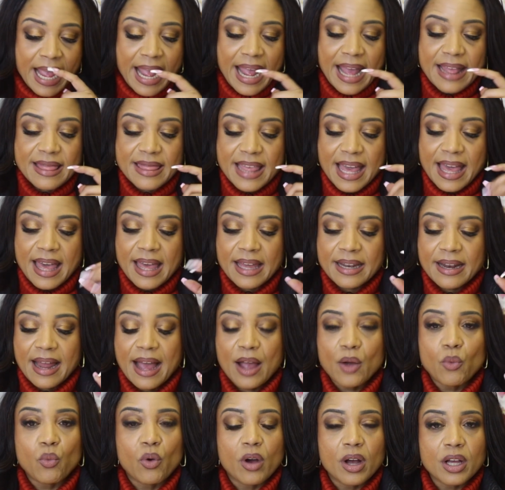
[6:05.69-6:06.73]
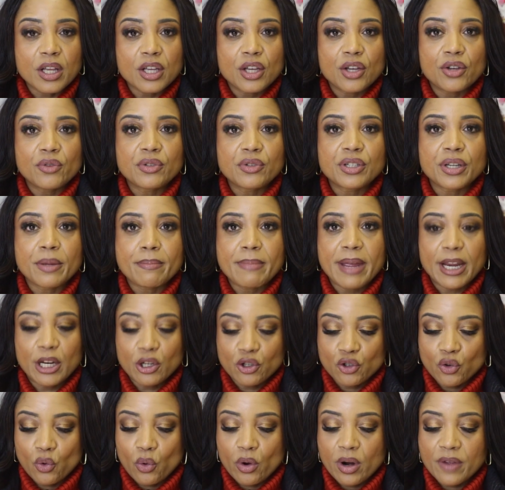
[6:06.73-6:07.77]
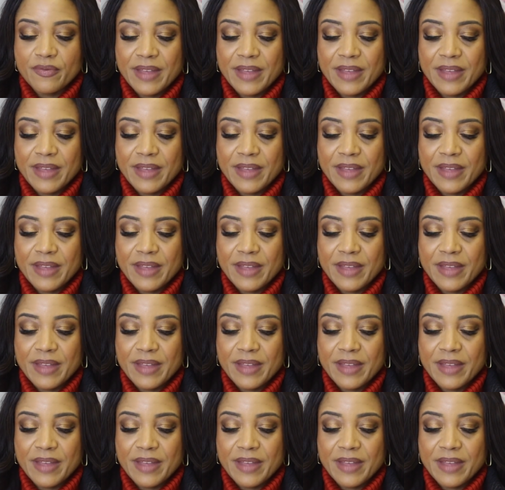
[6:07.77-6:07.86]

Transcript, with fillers: And then I want you to make sure